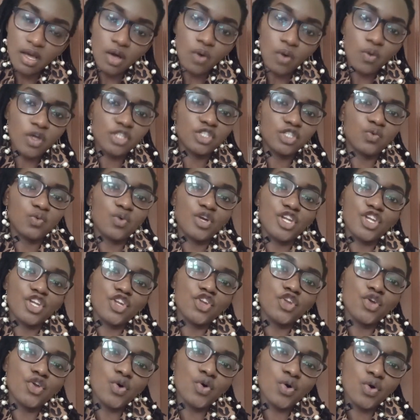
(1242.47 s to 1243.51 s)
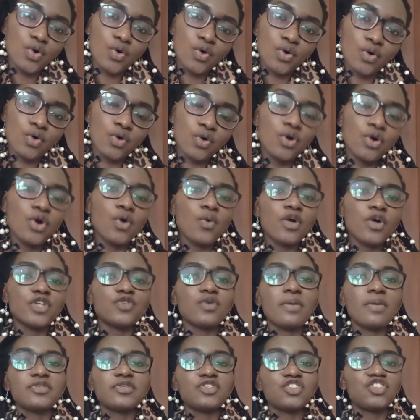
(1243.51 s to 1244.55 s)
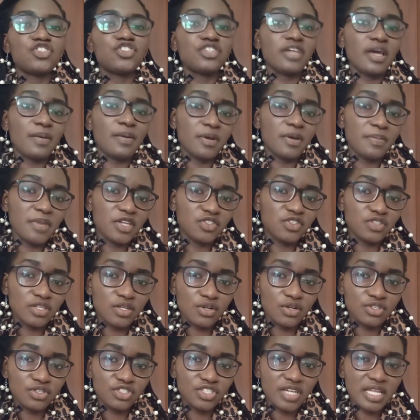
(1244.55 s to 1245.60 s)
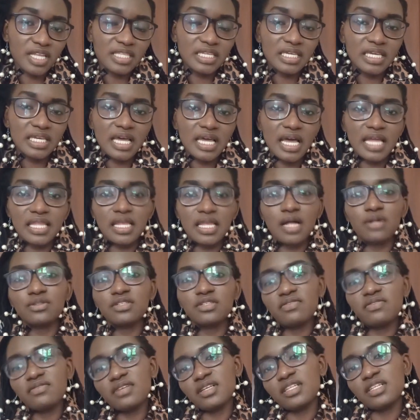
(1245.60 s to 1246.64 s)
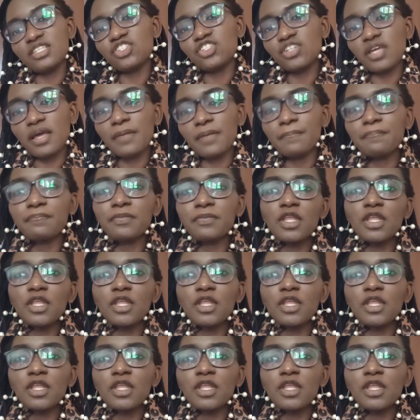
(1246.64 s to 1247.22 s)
what you want to know, what you want me to share about my dreadlock journey, and I'll definitely share.